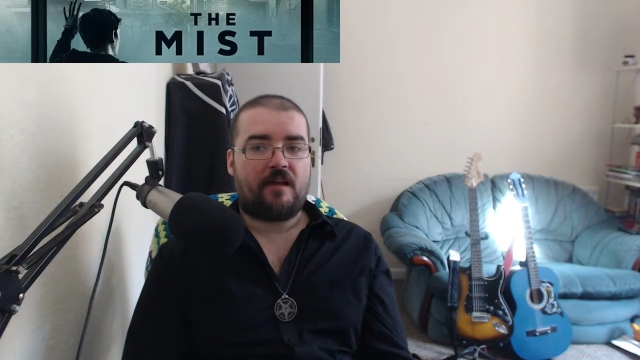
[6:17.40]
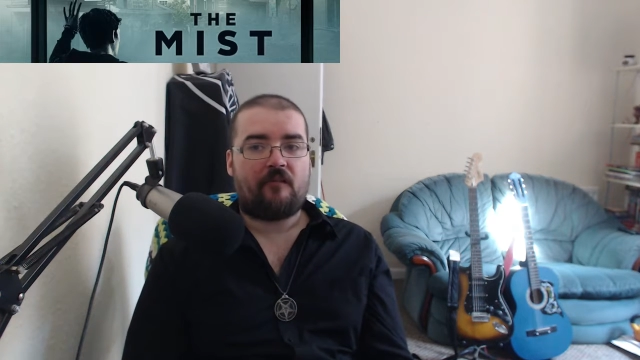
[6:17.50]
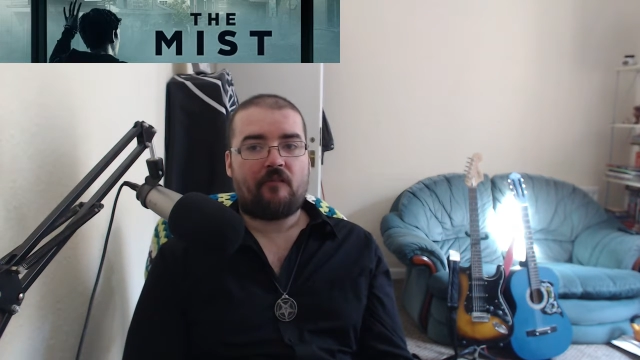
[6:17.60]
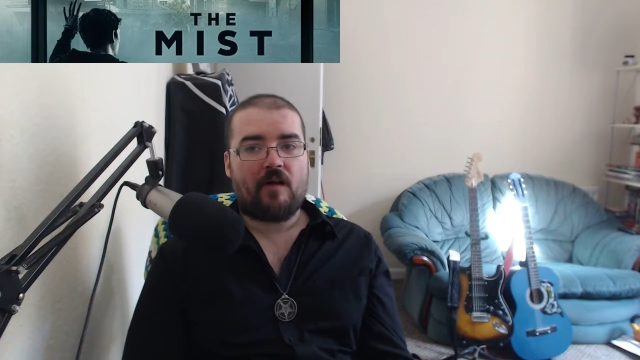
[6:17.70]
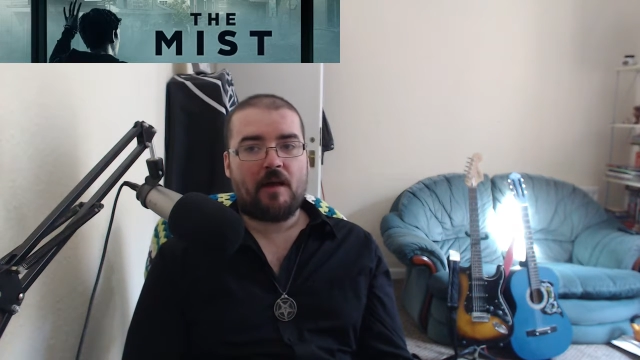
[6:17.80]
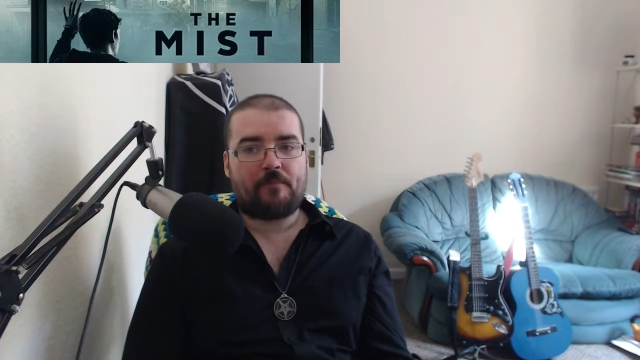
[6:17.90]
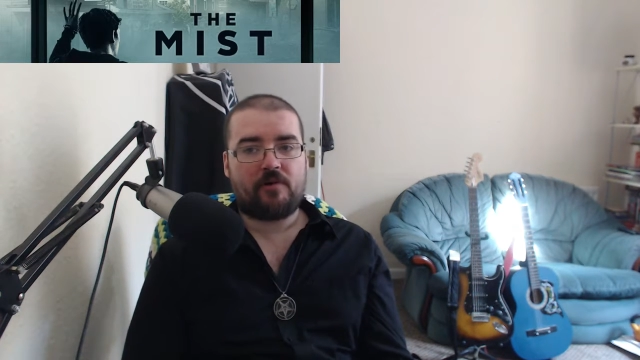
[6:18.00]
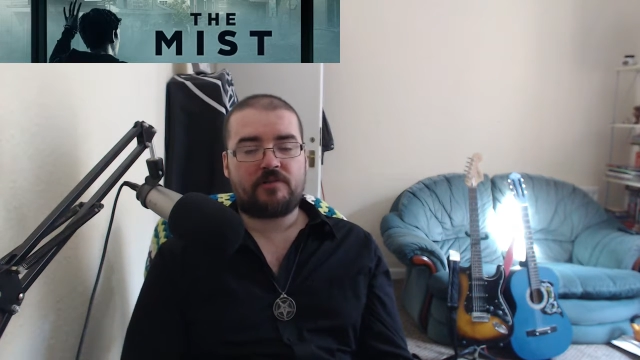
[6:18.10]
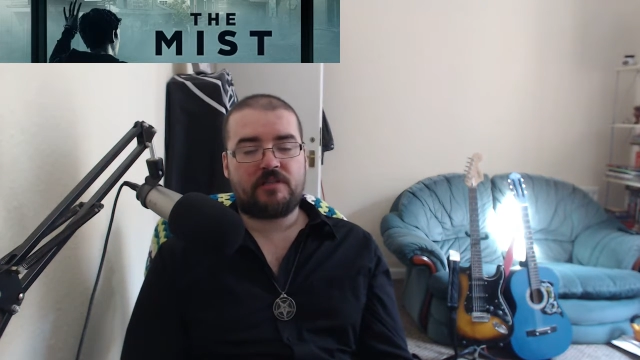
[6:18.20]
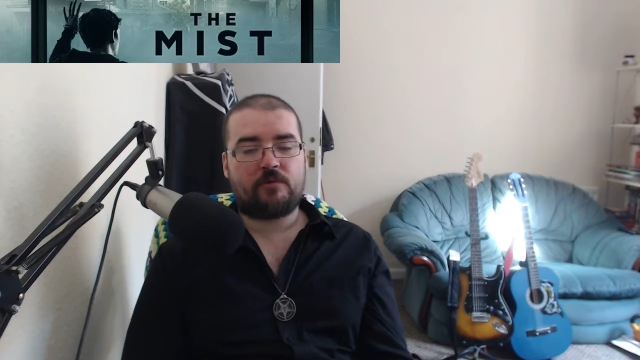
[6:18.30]
I
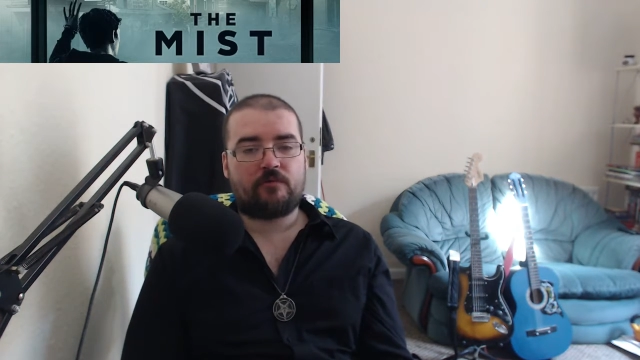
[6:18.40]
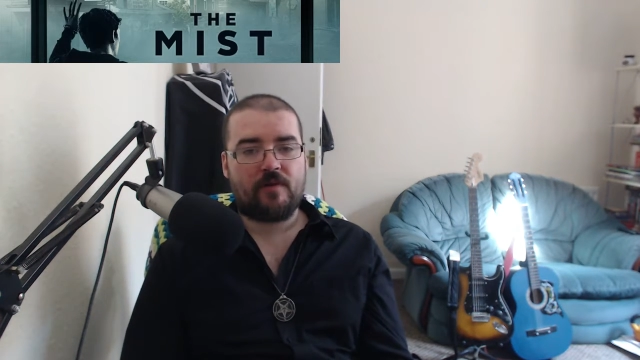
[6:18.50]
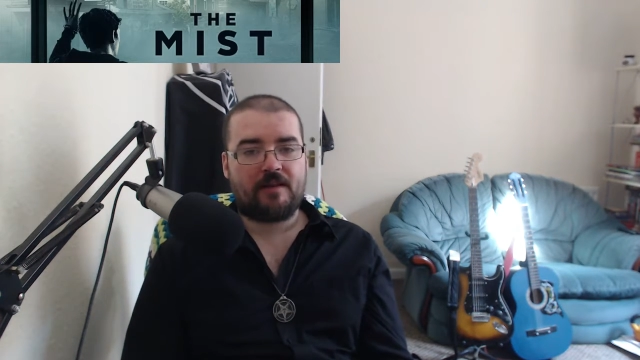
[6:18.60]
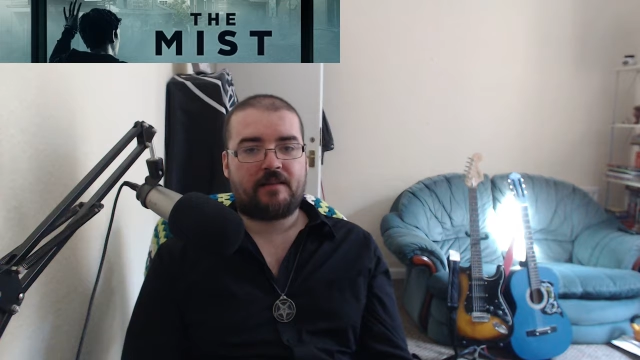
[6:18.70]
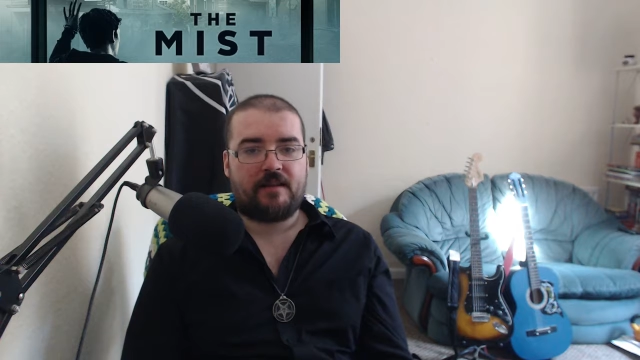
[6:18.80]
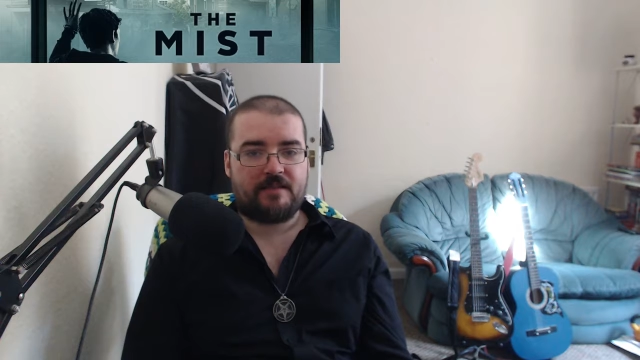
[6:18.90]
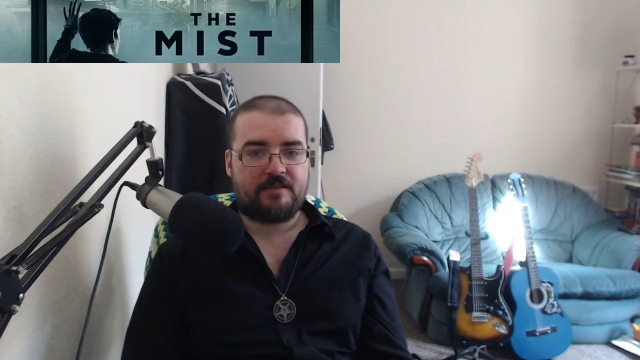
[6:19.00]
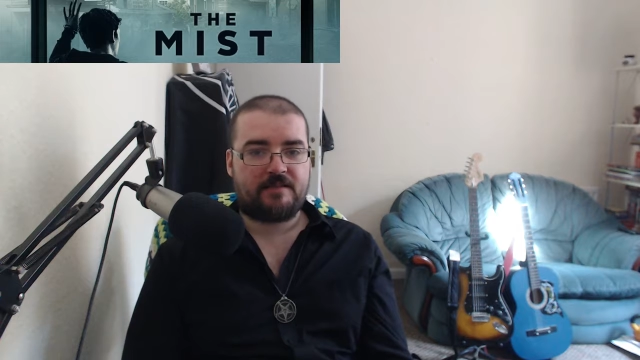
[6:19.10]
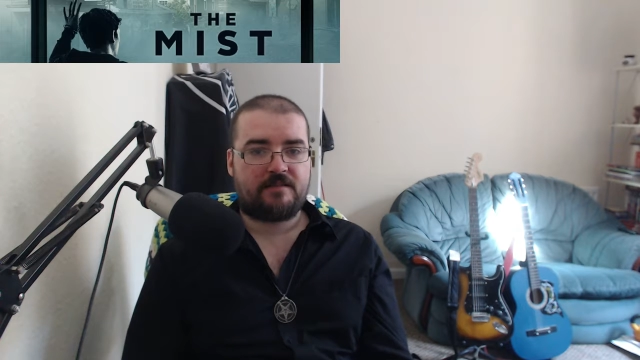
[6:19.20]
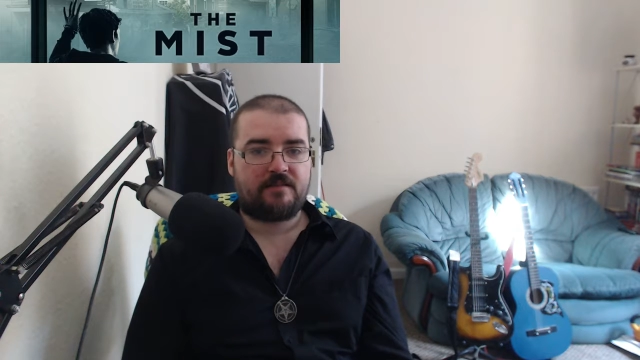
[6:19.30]
personally would rate
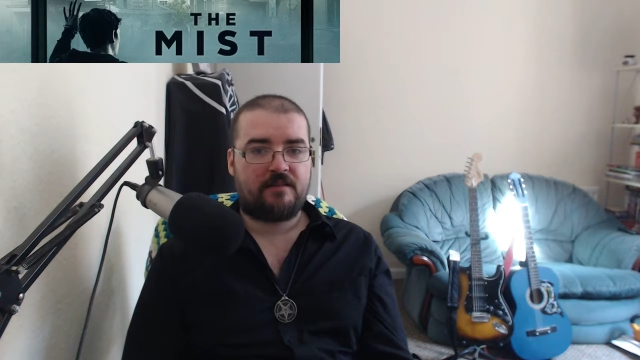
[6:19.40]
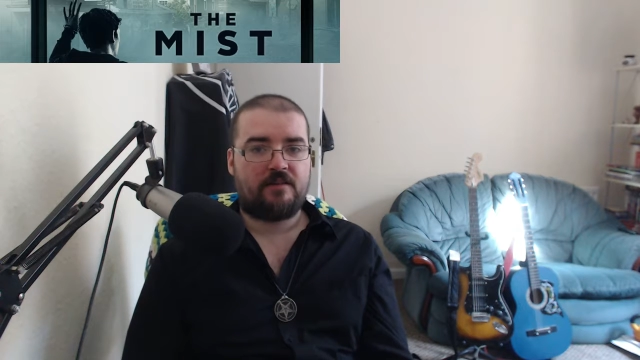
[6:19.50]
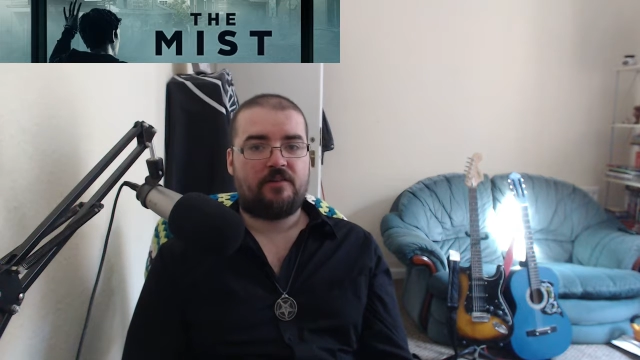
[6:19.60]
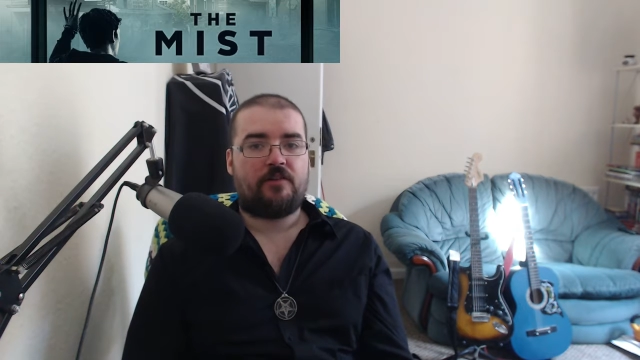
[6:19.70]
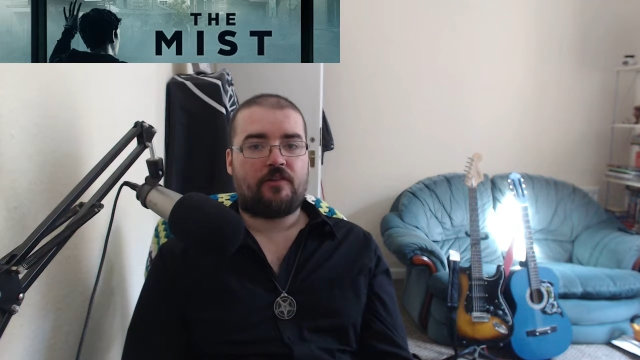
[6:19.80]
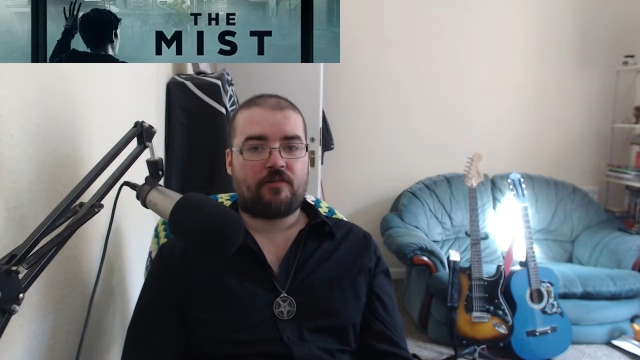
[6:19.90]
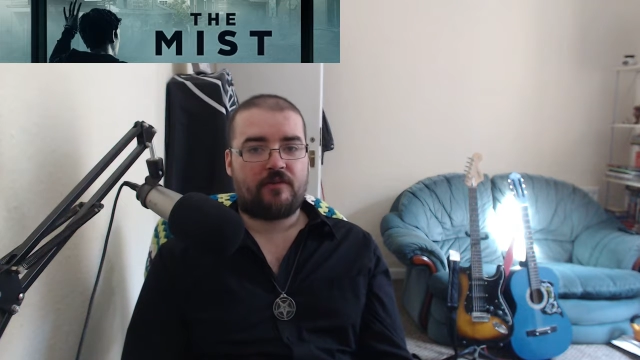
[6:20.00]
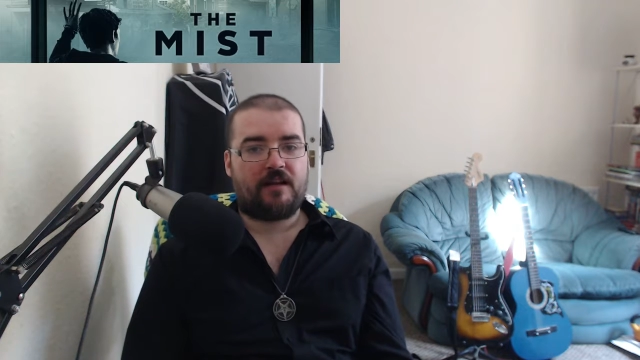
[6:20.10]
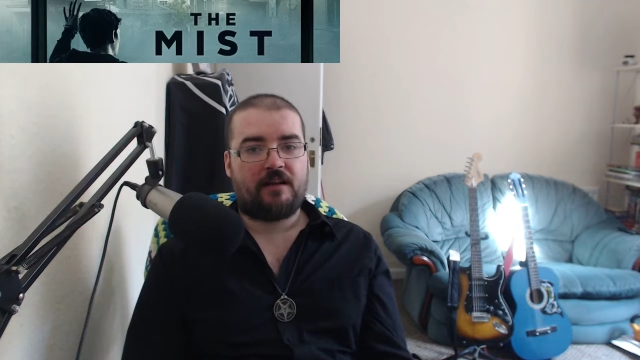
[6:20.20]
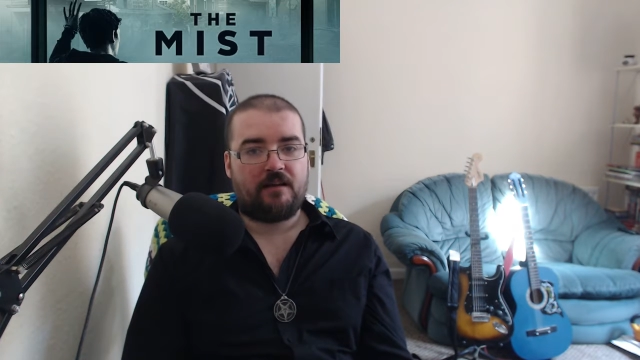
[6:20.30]
this
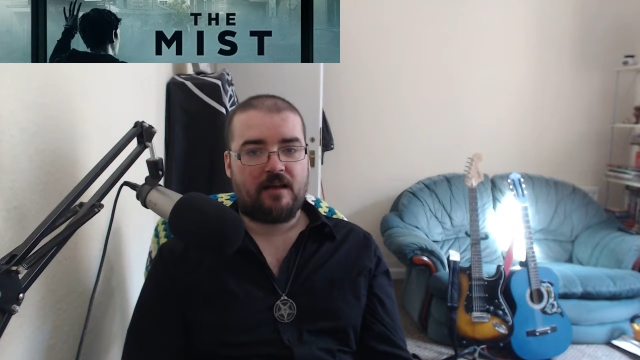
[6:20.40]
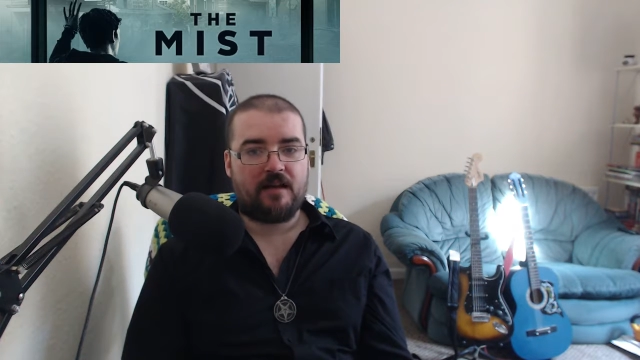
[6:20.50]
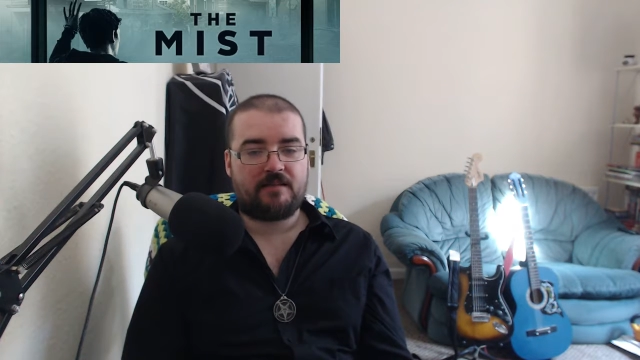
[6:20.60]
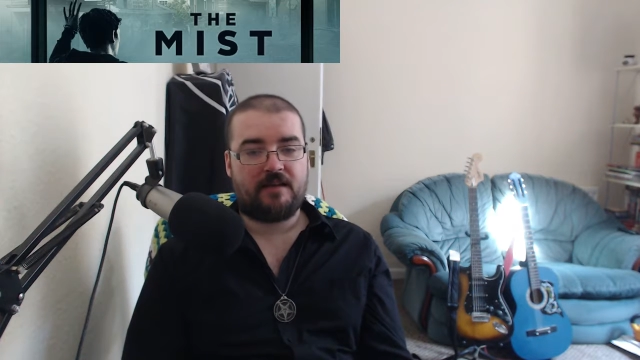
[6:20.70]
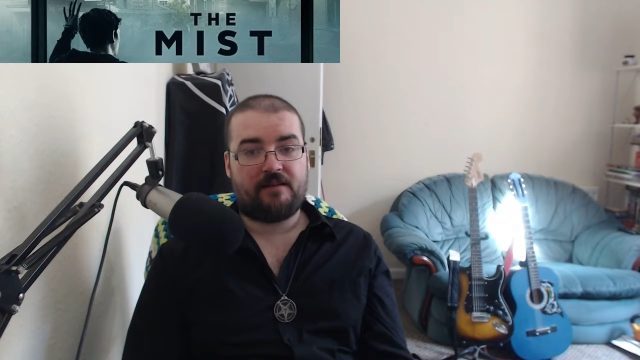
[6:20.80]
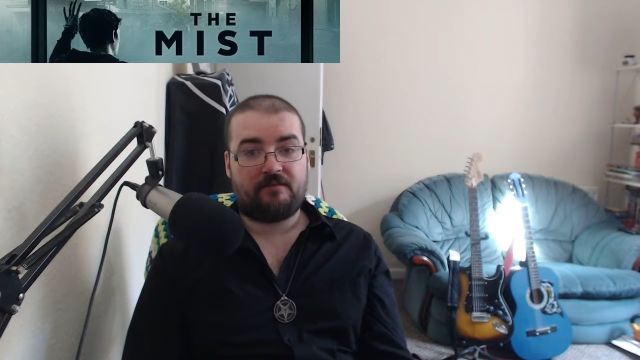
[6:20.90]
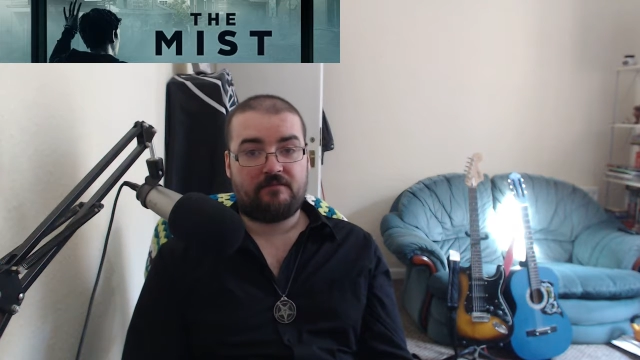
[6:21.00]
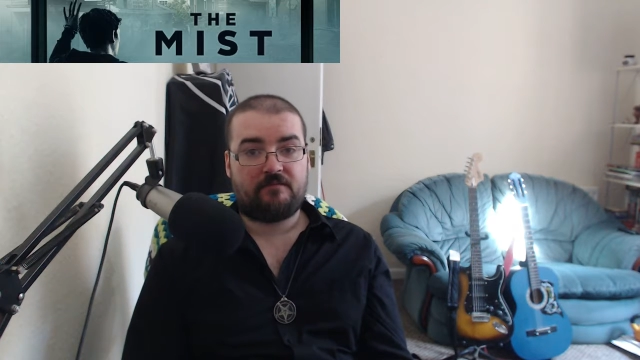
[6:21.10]
3 out of 10.